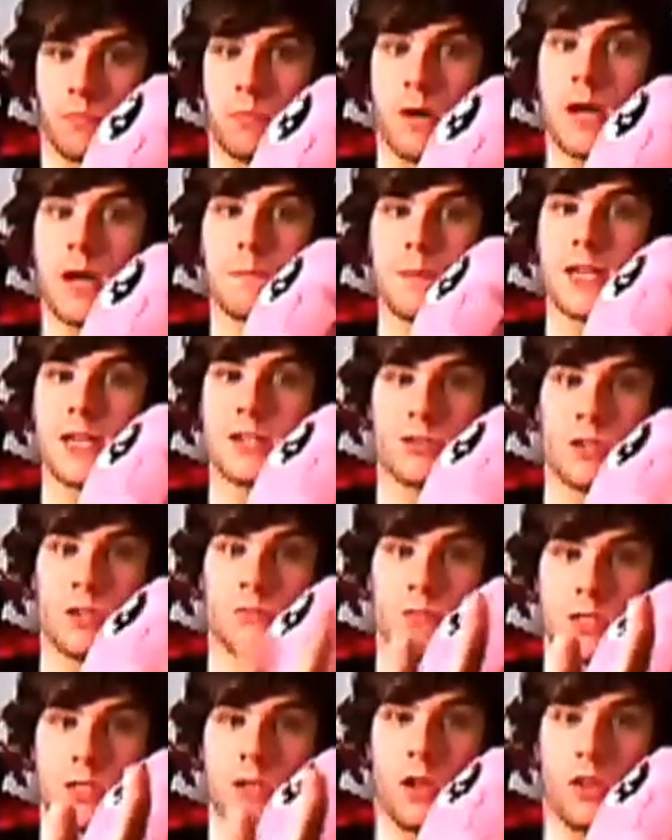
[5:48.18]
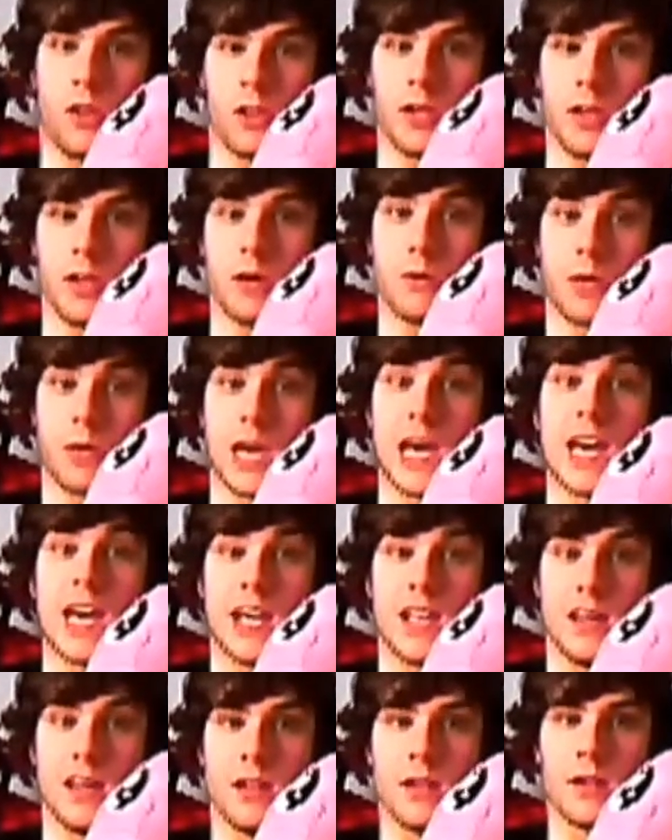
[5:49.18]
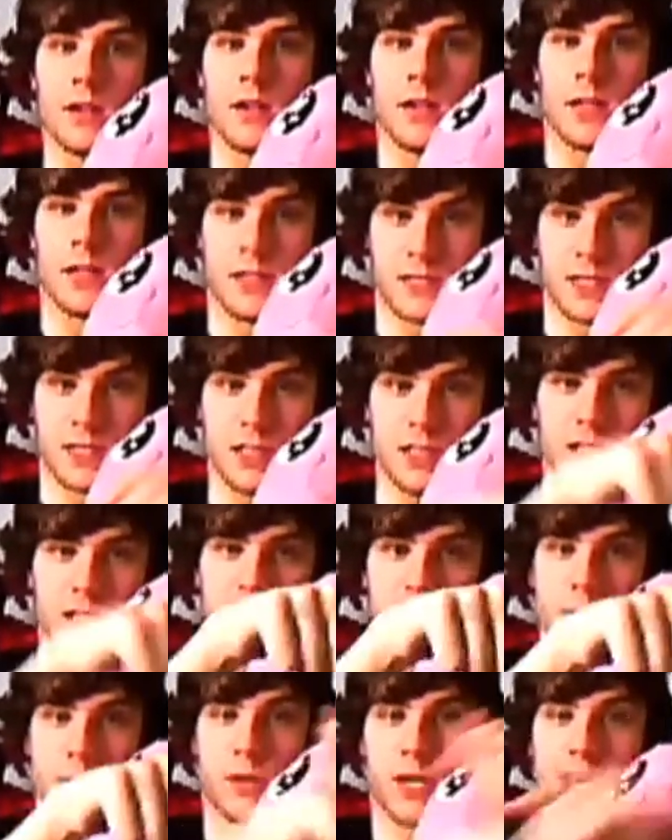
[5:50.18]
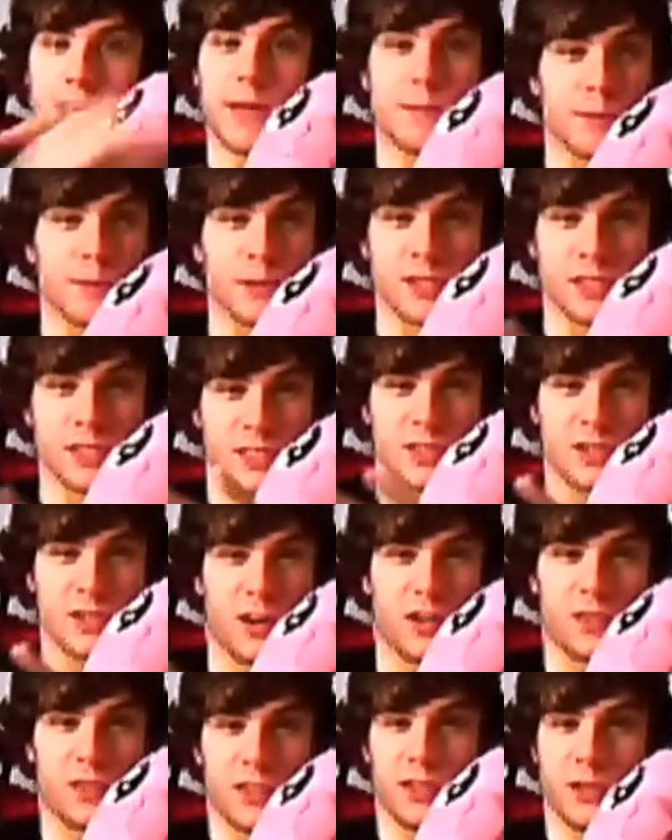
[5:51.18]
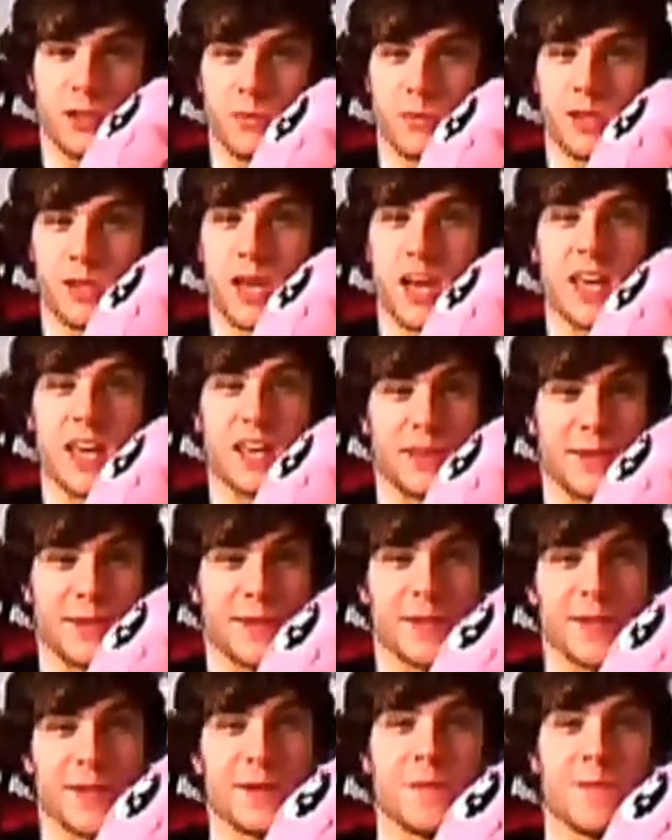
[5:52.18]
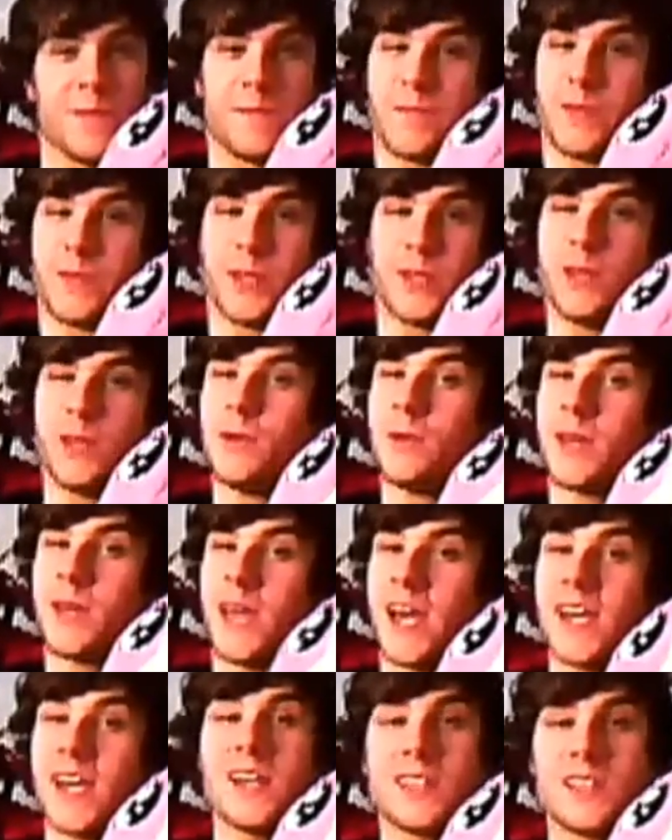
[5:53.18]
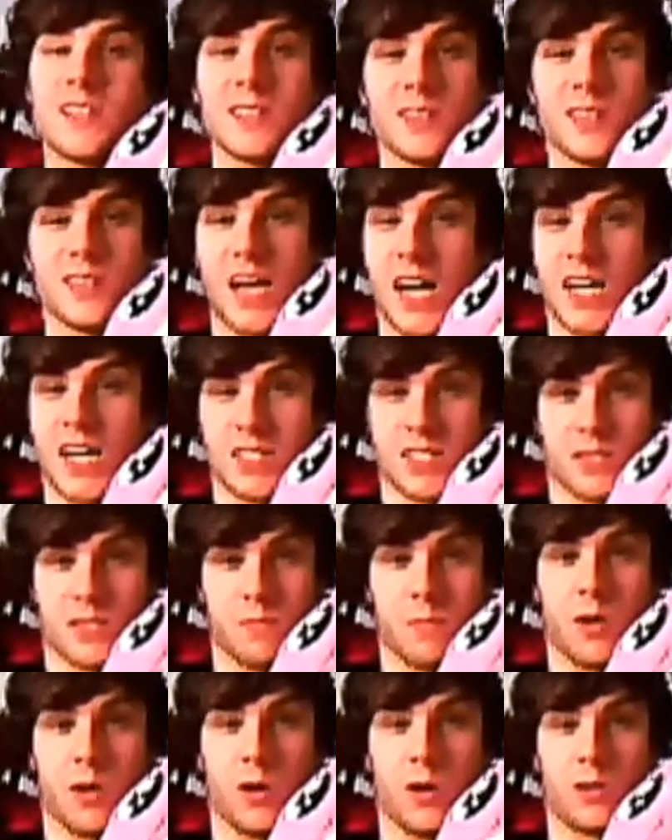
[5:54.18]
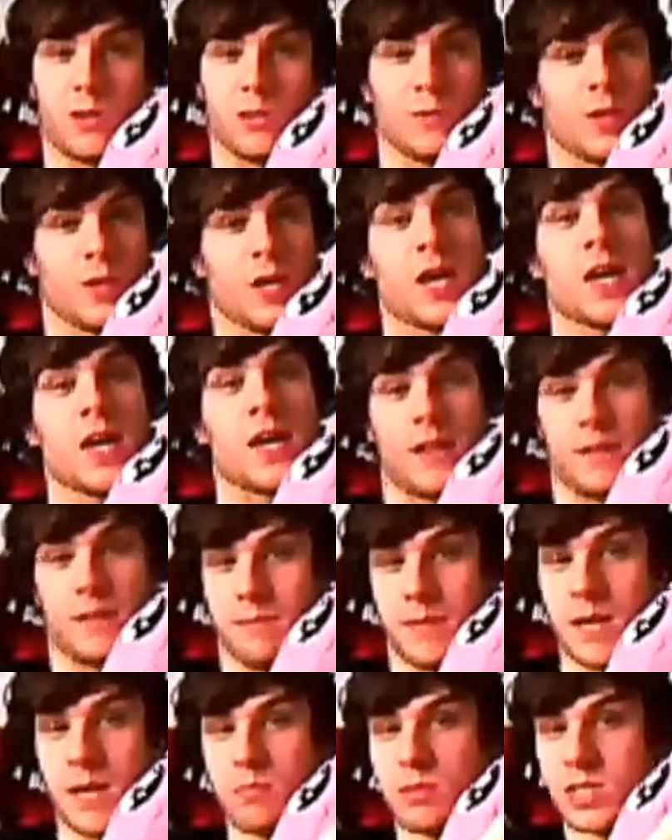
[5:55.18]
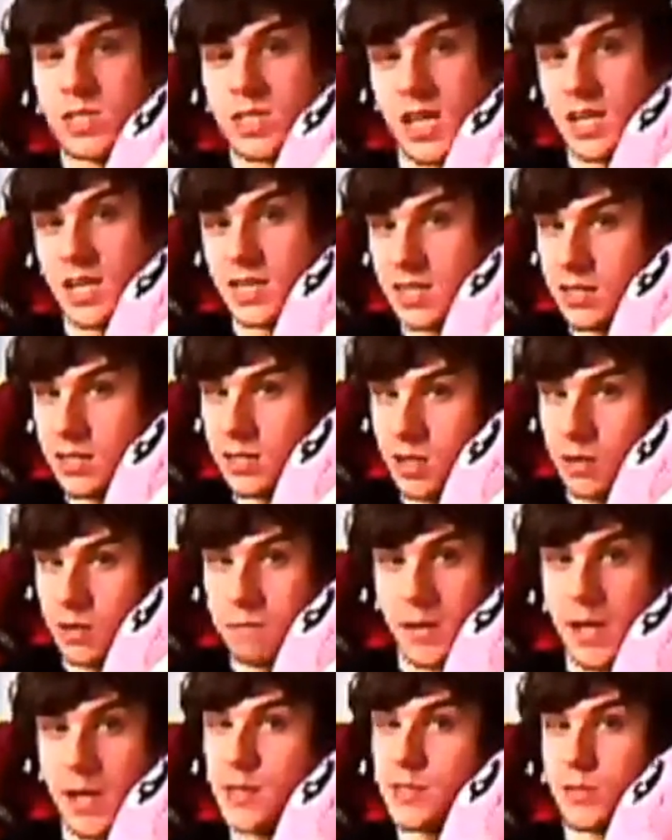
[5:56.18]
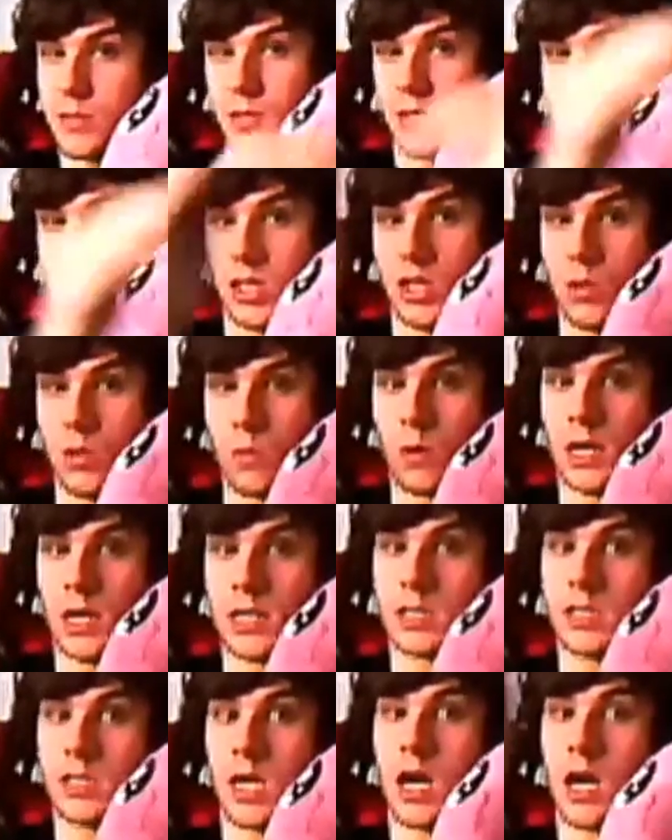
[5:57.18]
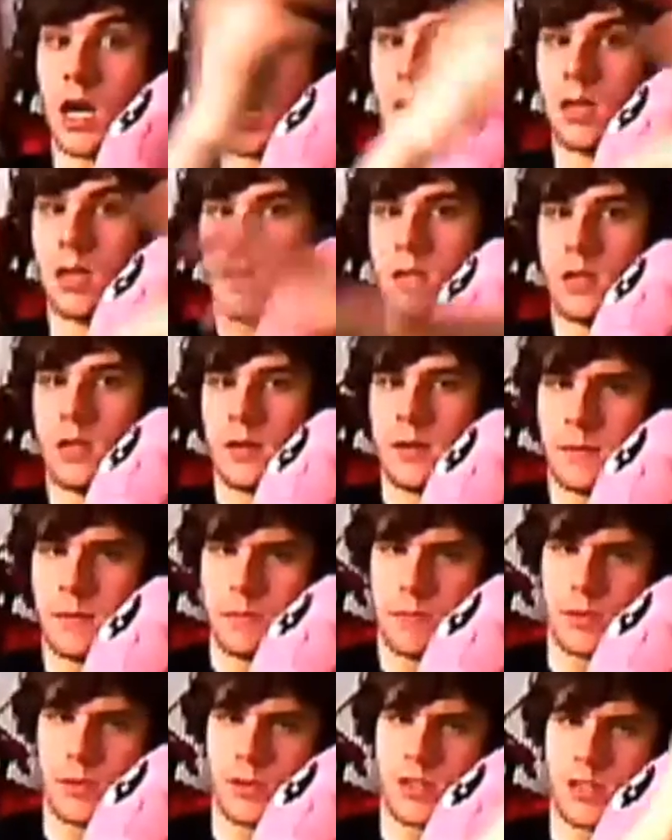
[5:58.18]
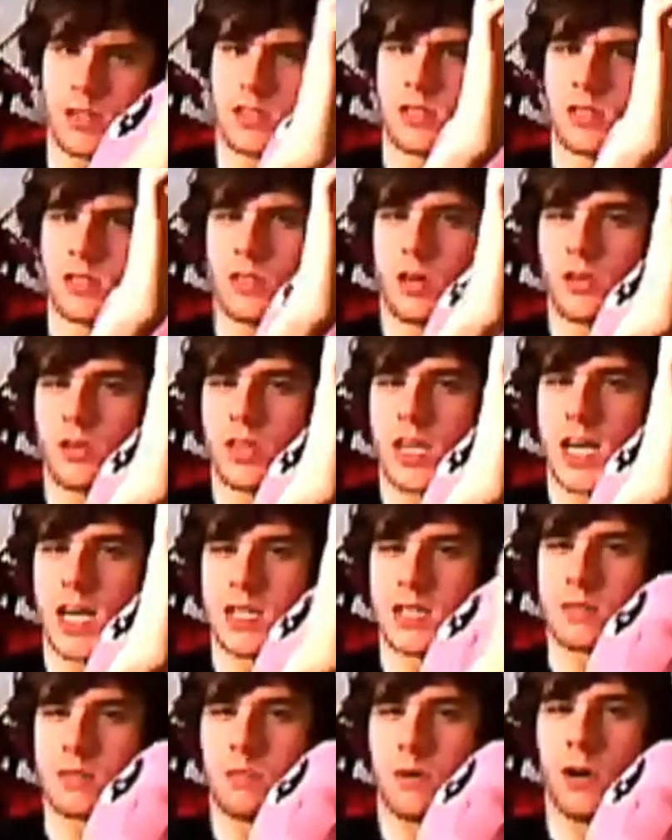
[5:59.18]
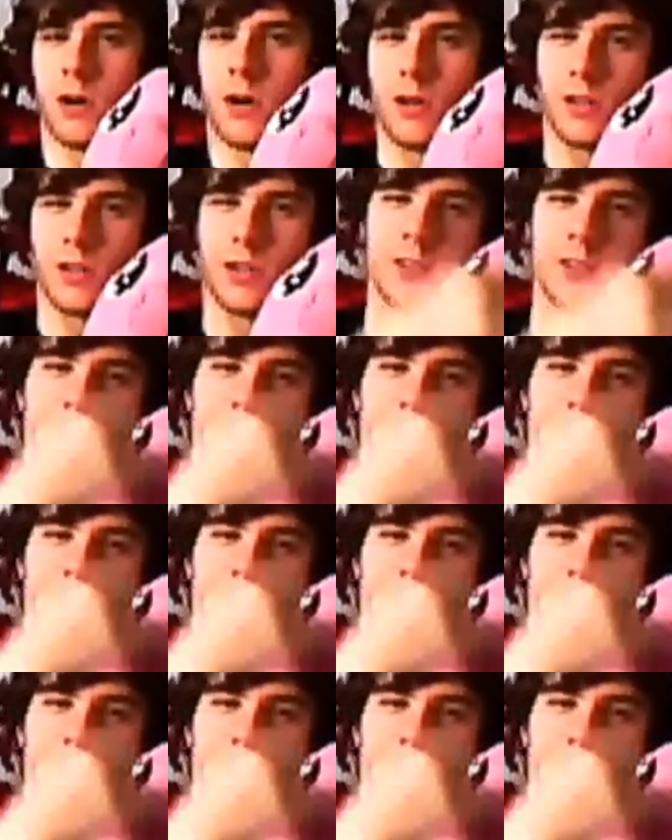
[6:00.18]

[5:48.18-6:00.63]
My bedroom's not the UK. It's in the UK, but it's not the UK. The UK isn't that small. It might be tiny compared to the USA, but it's not that small.